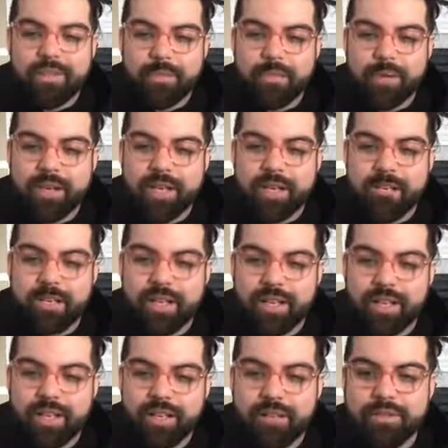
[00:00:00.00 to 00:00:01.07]
support can
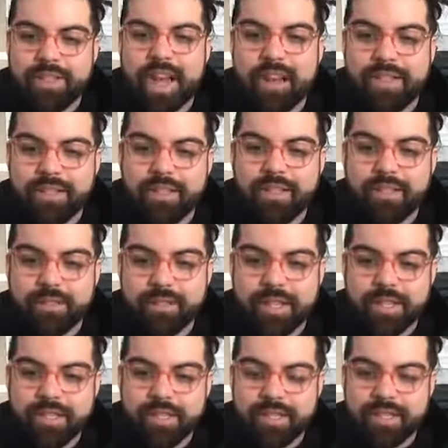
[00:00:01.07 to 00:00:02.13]
be a huge asset to
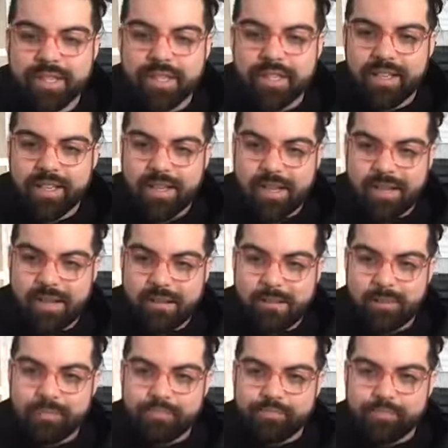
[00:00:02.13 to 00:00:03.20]
us.
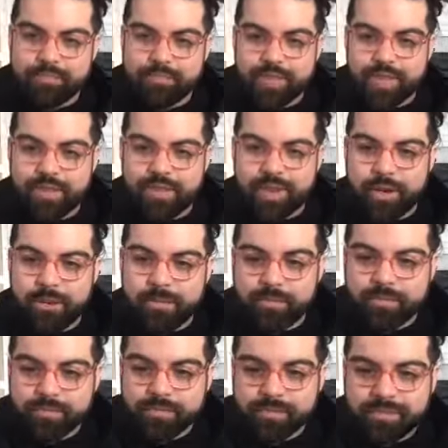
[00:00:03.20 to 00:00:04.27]
Um,
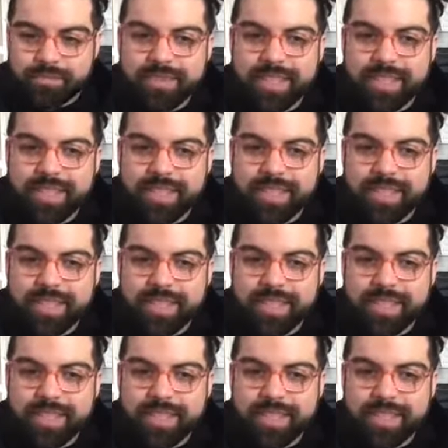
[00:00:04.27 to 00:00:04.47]
so